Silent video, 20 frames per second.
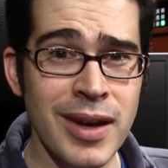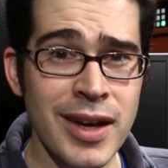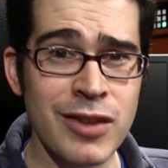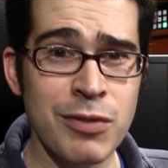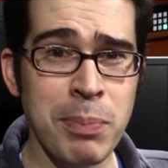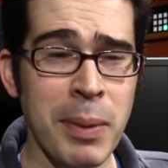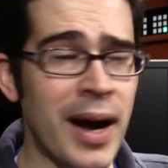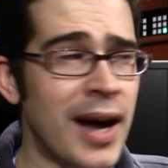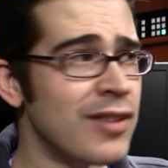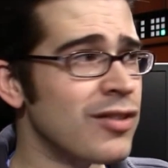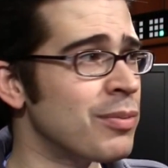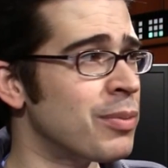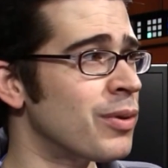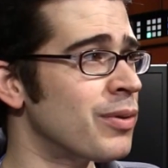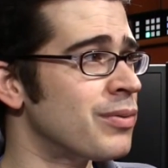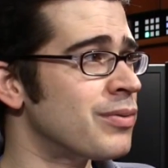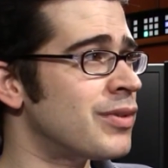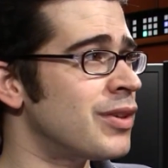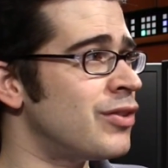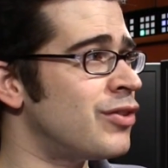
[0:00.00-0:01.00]
It's
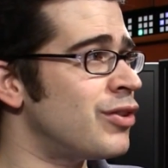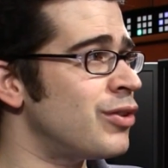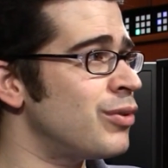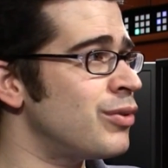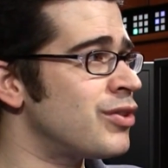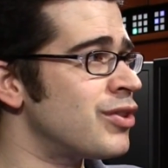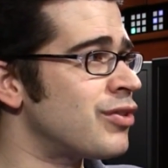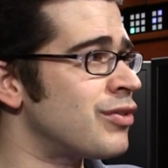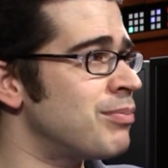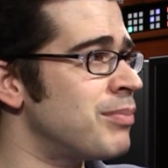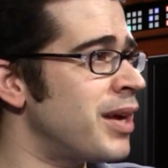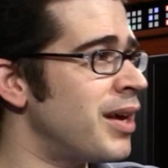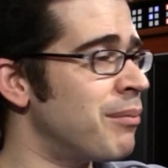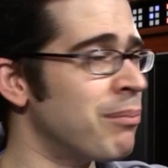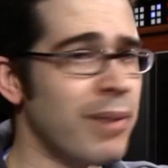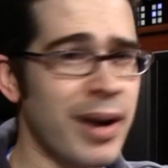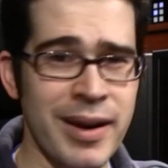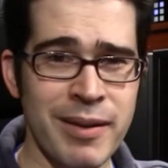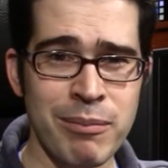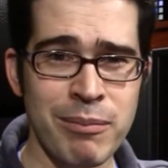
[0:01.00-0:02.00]
possible. Did you just,
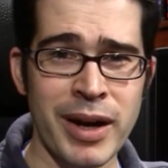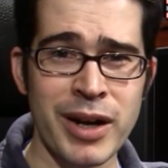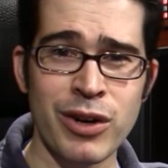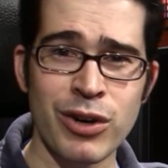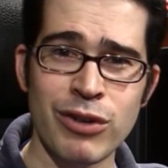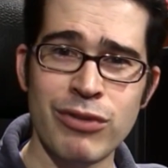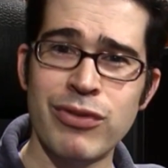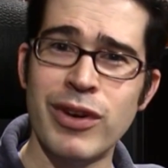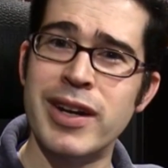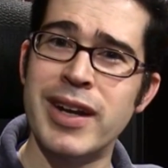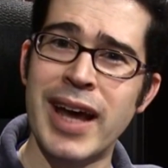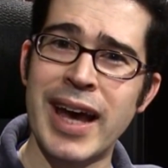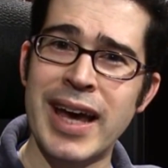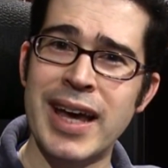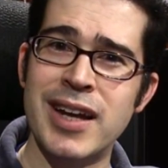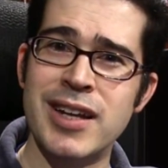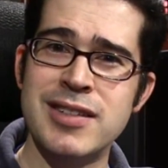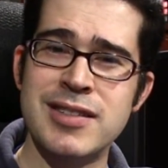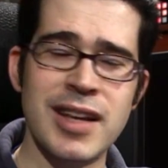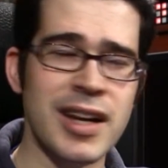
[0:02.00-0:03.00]
my, my girlfriend
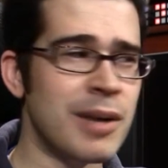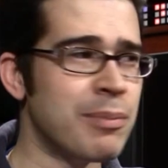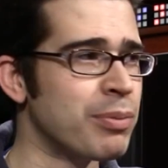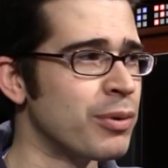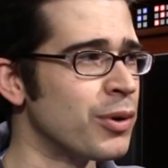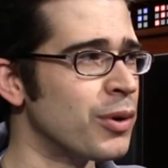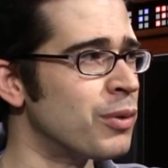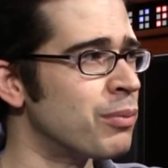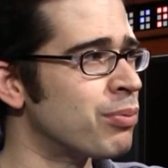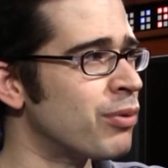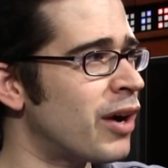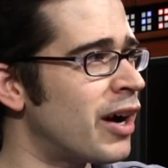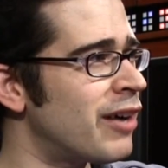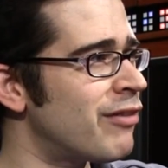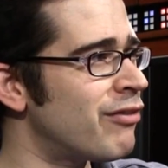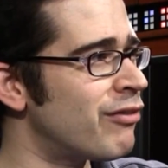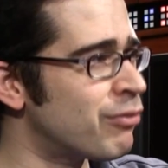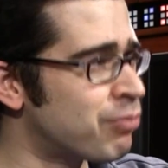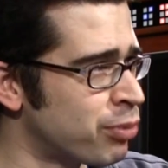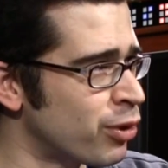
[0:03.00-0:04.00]
Diana set up her own prof,